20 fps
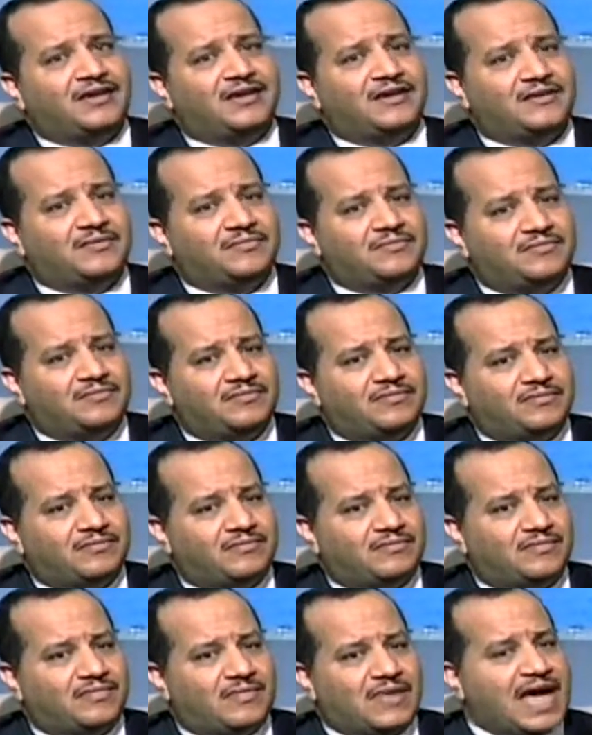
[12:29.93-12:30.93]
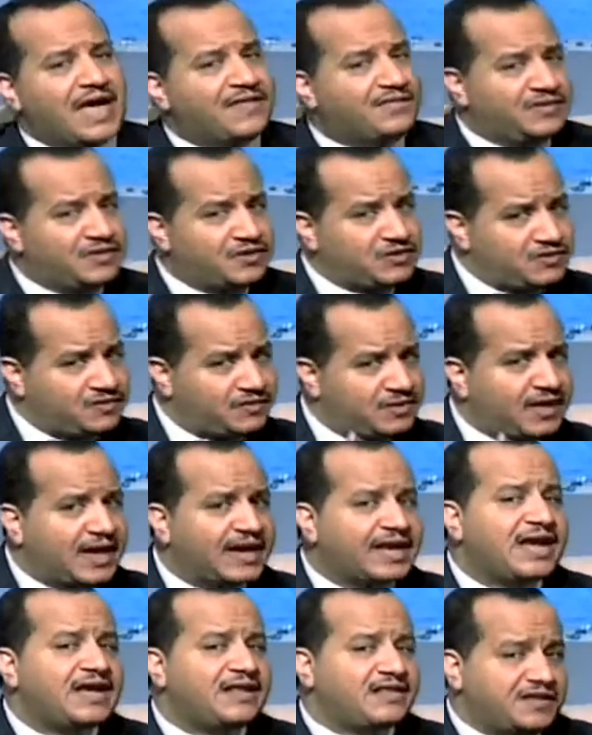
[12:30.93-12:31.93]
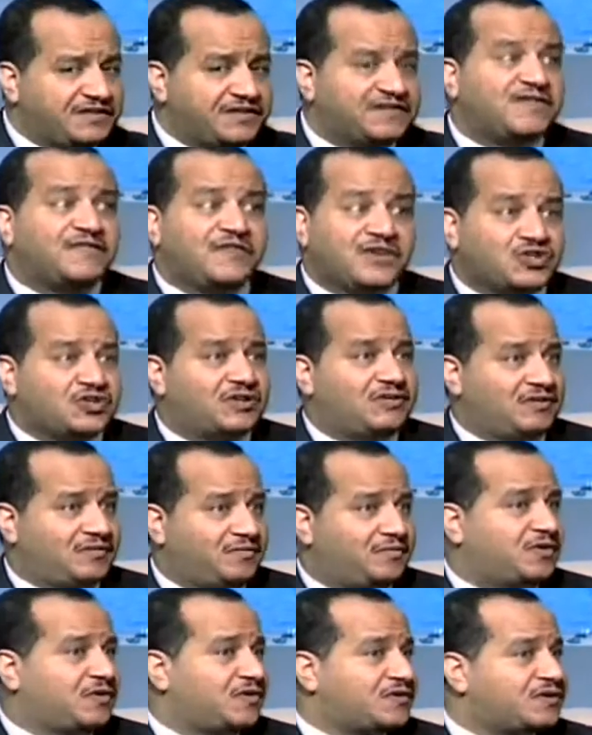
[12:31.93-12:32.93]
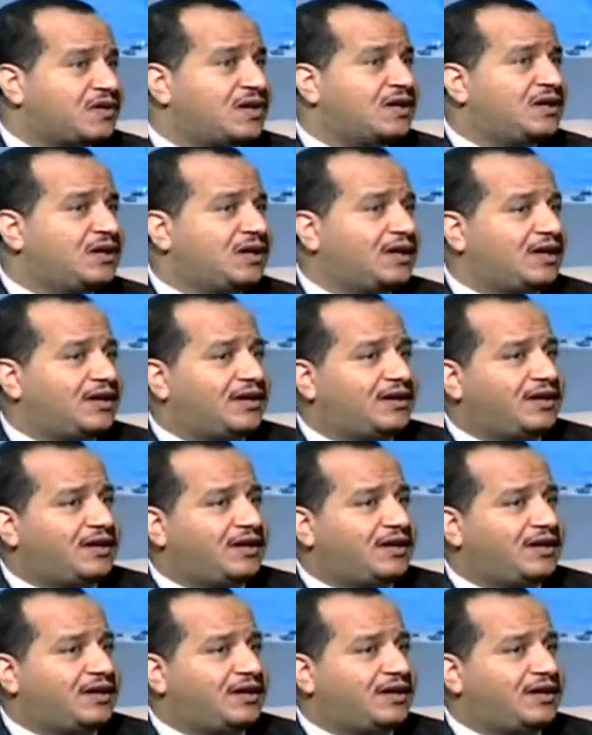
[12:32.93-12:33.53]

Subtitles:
And again, it is a vision, because